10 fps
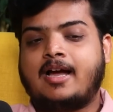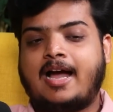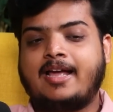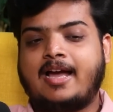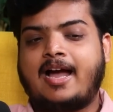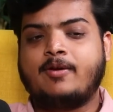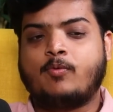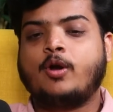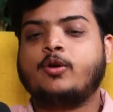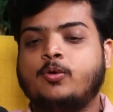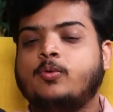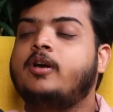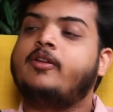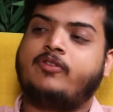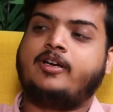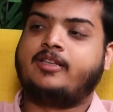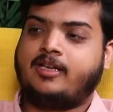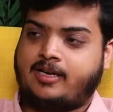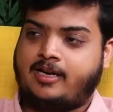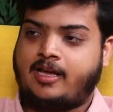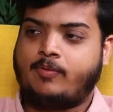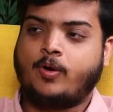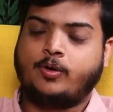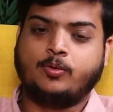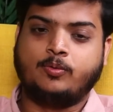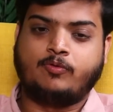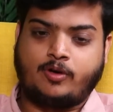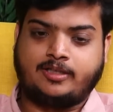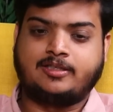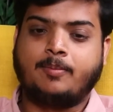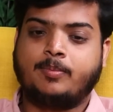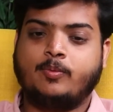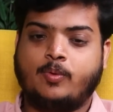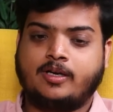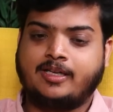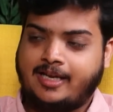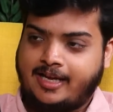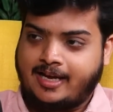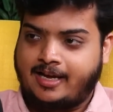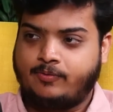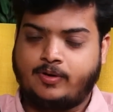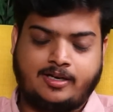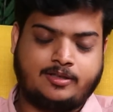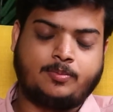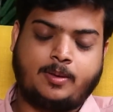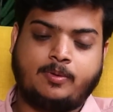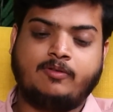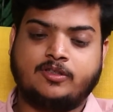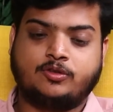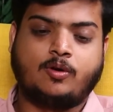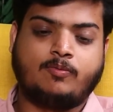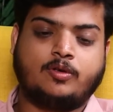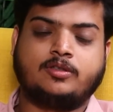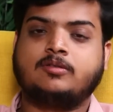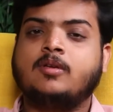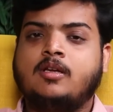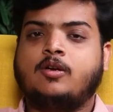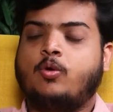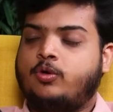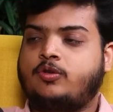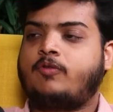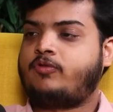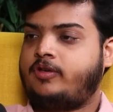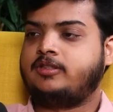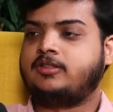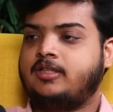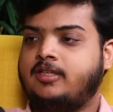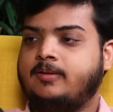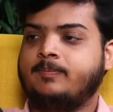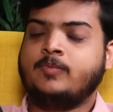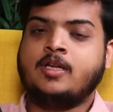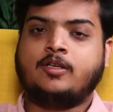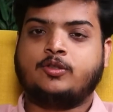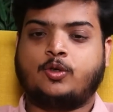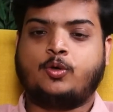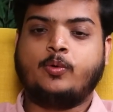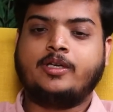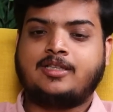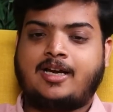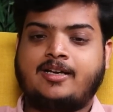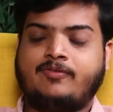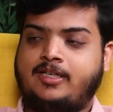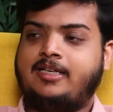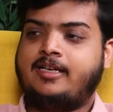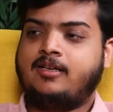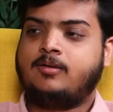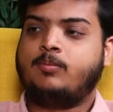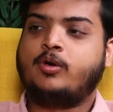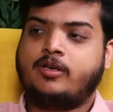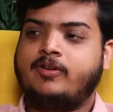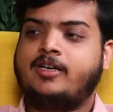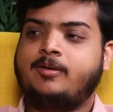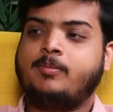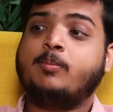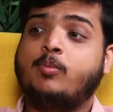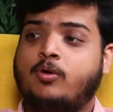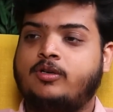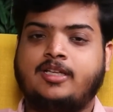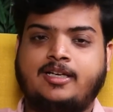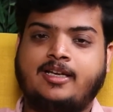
I want to do a different thing, right? I want to, for example, work in AI, whereas my previous job was core software engineering. So doing that every day motivated me more that,